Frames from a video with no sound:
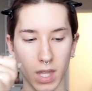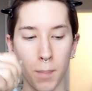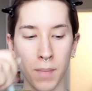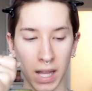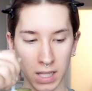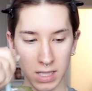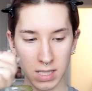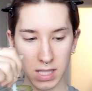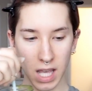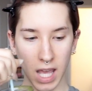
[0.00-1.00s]

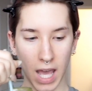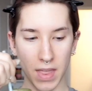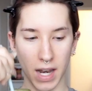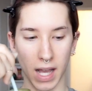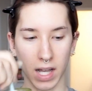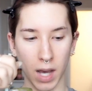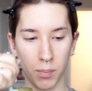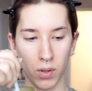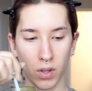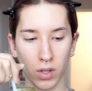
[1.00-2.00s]
melons, and then a
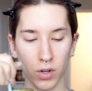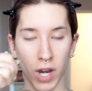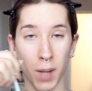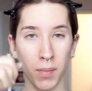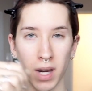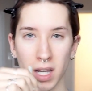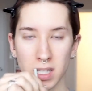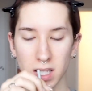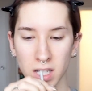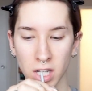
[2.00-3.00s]
couple
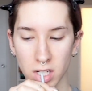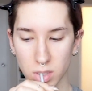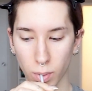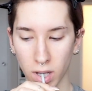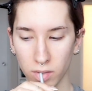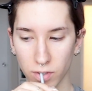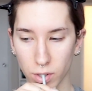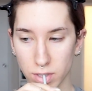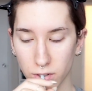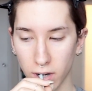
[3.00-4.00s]
cranberries in here as well,
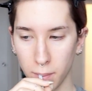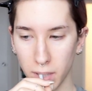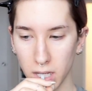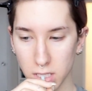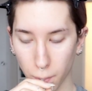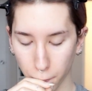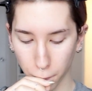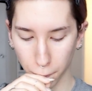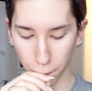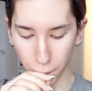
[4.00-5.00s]
frozen cranberries.
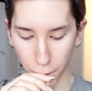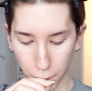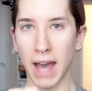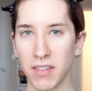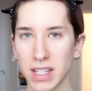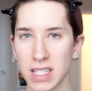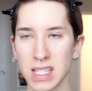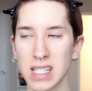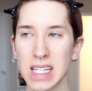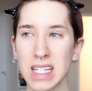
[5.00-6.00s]
I feel like this is
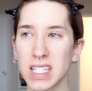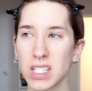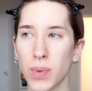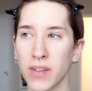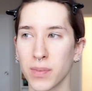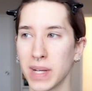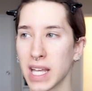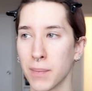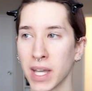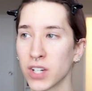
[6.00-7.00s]
the easiest way for me to
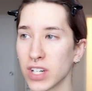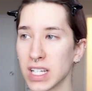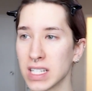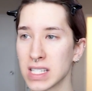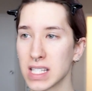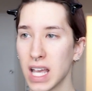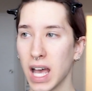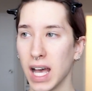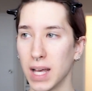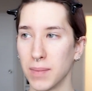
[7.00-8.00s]
get my greens
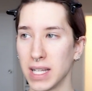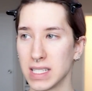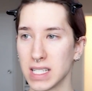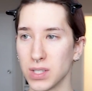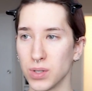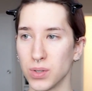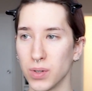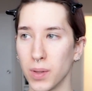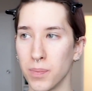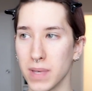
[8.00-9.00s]
and
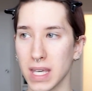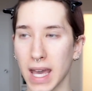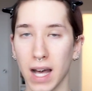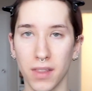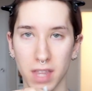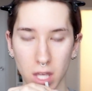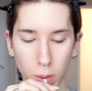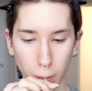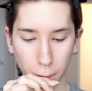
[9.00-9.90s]
to be healthy.